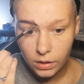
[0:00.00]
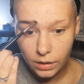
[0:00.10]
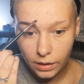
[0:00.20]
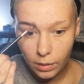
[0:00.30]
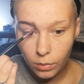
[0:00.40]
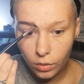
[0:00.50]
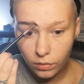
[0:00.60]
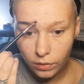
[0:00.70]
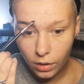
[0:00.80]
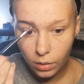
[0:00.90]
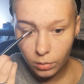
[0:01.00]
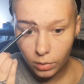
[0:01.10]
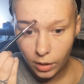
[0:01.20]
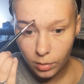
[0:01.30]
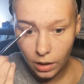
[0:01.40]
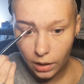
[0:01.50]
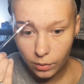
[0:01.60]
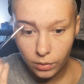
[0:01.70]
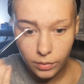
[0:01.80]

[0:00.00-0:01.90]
then I get more of an ombre brow